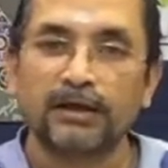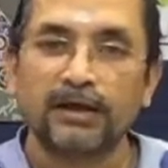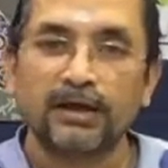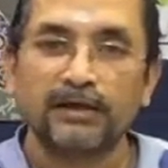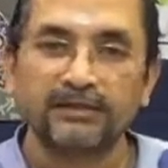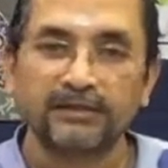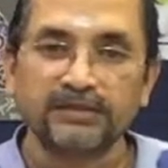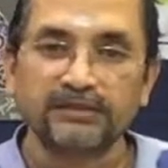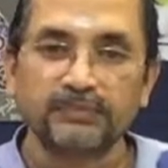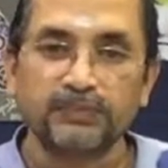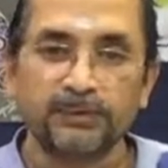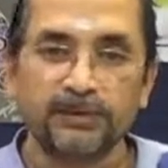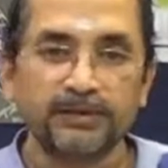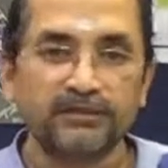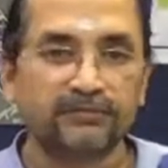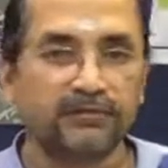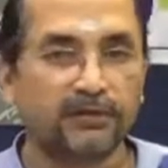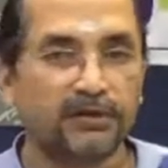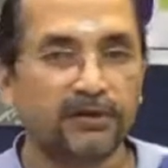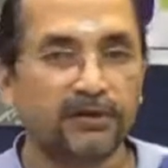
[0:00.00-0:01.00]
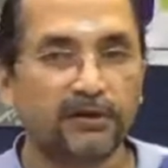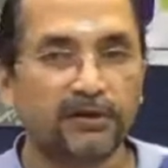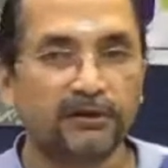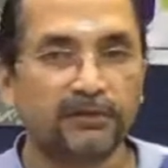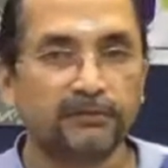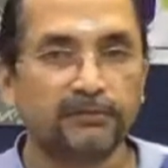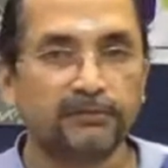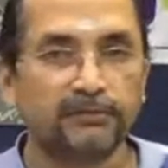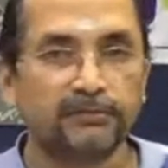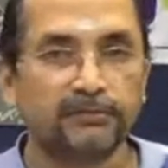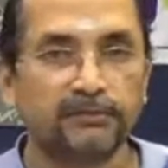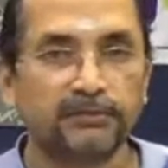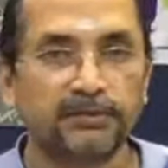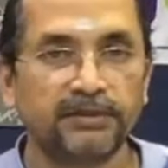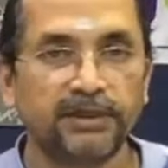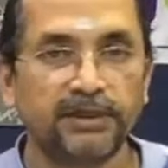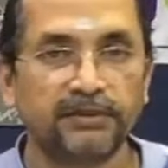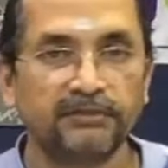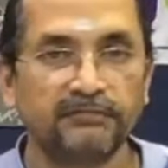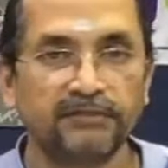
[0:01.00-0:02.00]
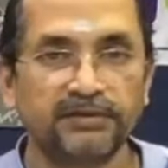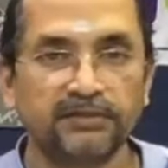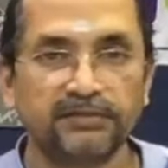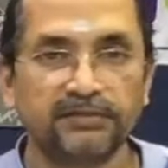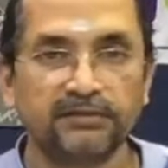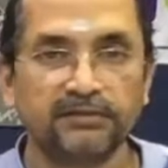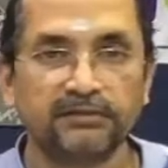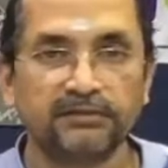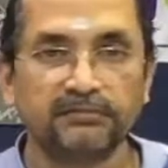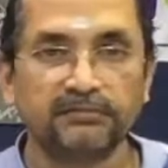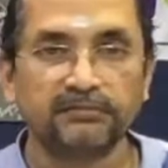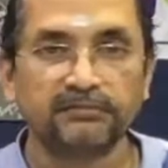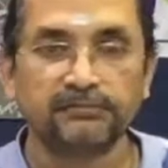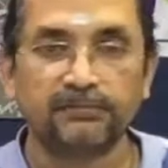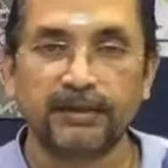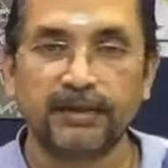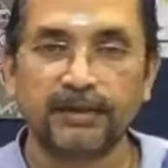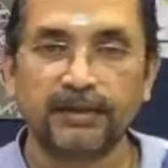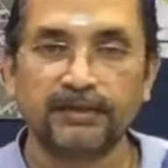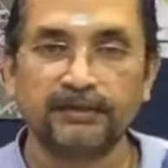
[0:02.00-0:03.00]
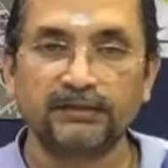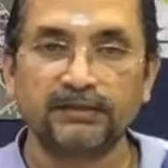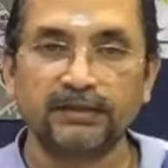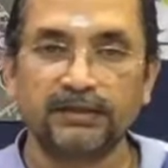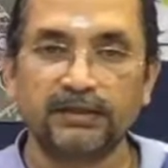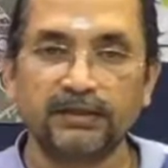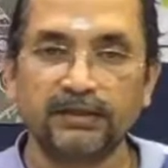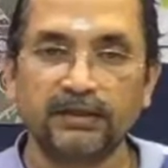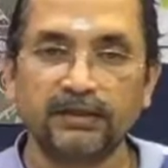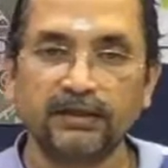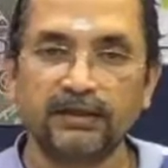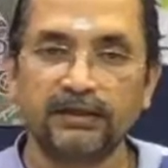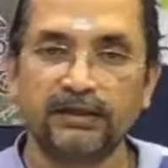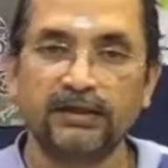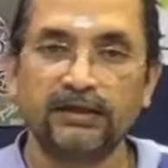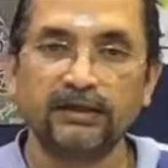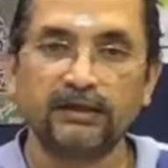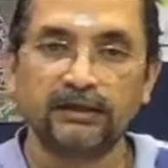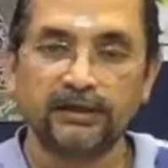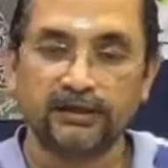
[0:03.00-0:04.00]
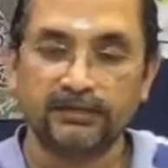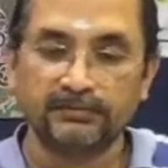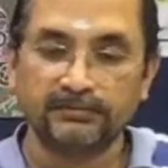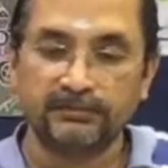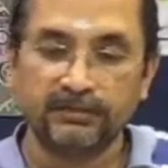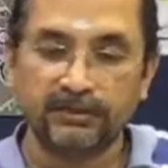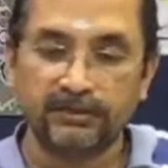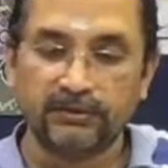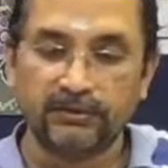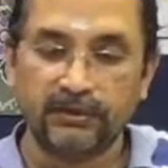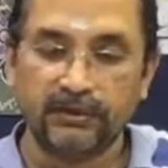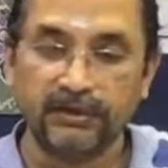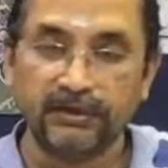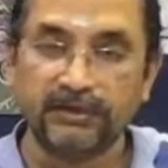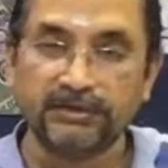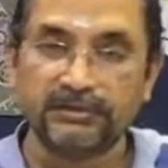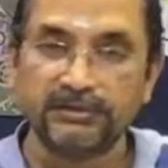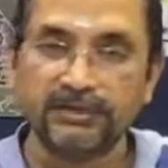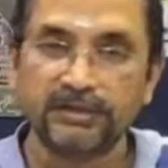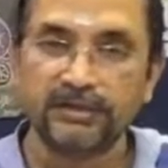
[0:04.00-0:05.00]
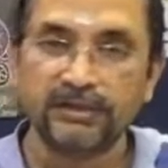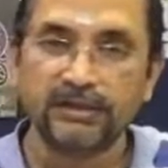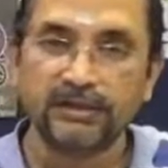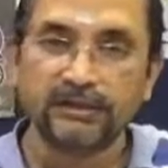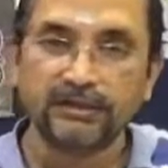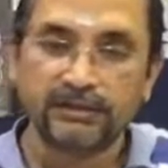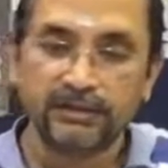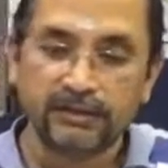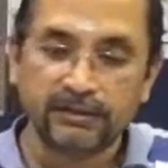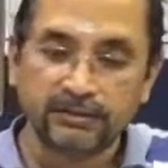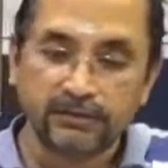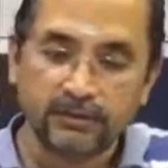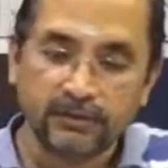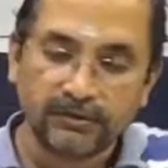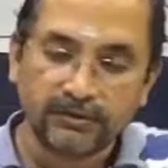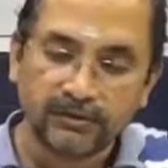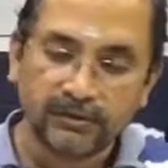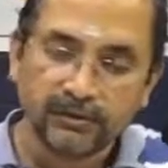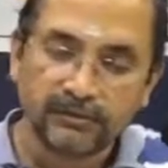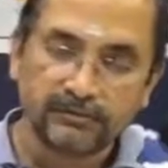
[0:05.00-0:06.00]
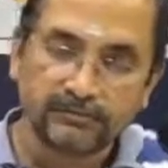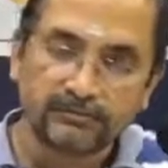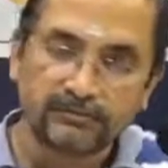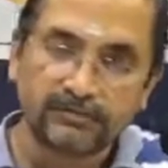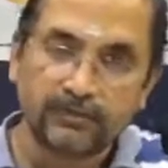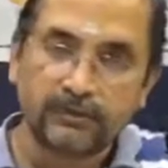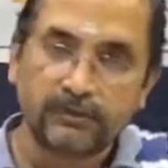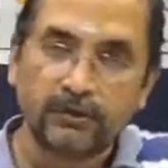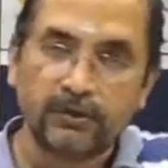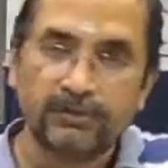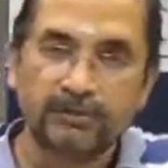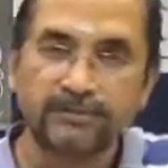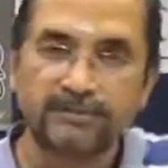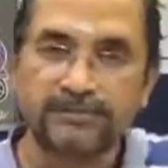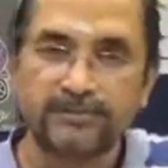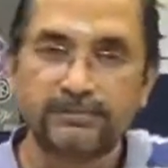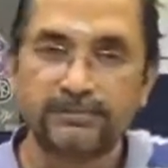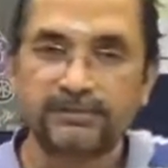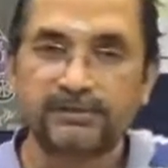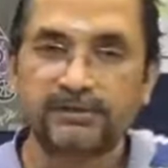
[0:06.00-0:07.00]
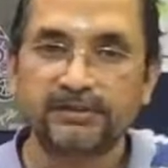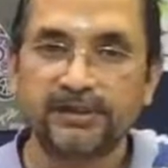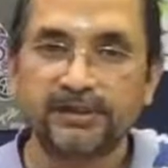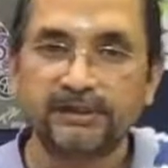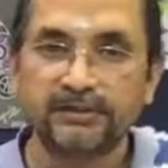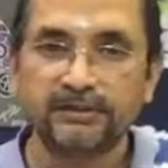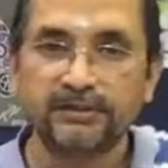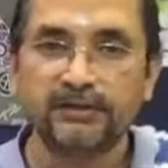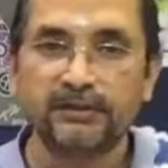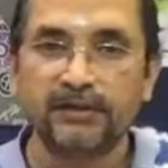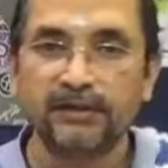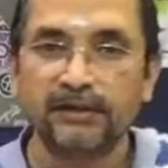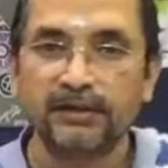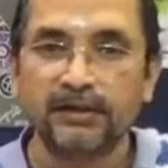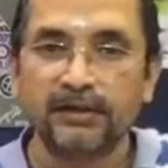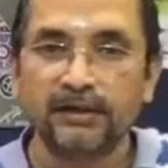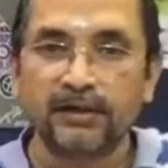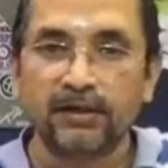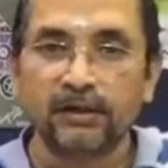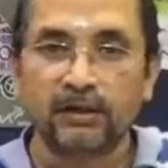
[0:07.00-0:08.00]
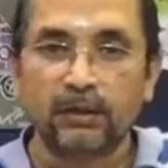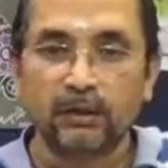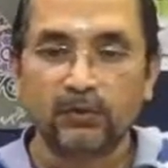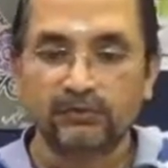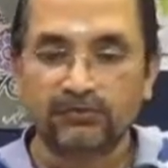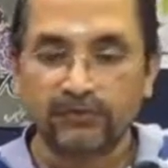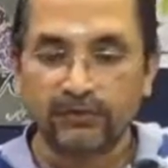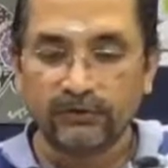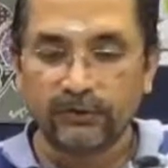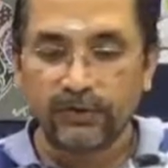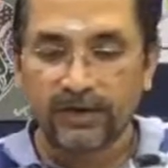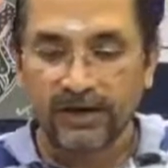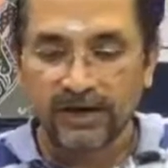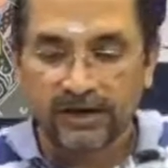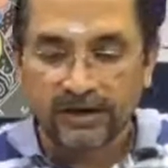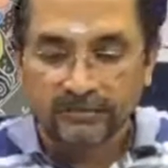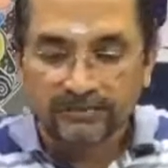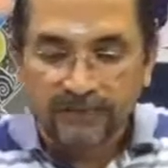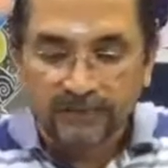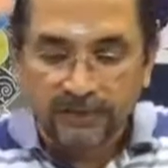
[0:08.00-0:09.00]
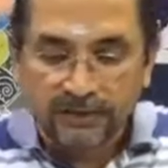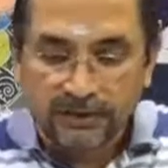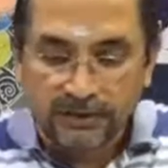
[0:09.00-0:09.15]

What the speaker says: At this point, we are done with the the Ganesha, and all the steps are done. Hopefully, you have